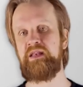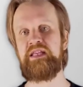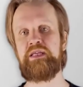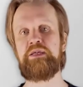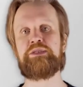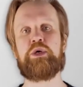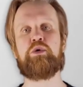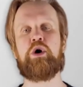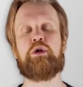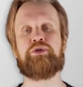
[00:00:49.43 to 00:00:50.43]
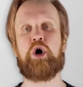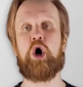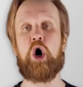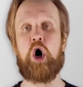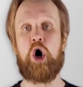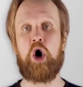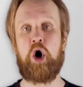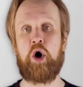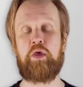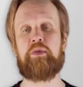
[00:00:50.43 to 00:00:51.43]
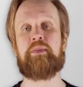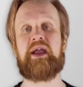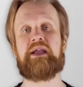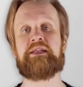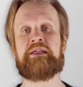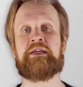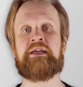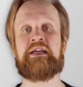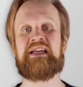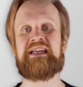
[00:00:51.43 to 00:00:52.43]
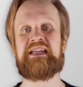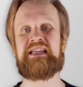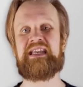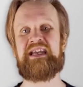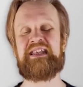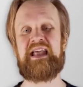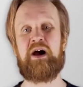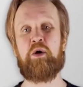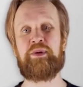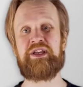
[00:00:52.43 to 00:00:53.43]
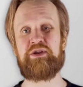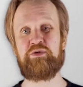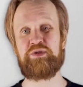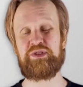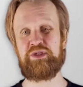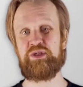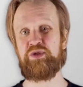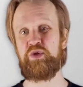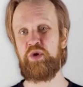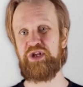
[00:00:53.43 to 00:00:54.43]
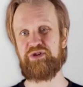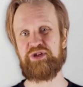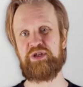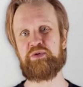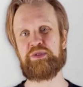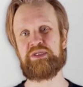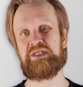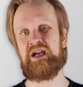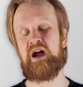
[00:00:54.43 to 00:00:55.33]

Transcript: the so-called AUTH packet can now be used to introduce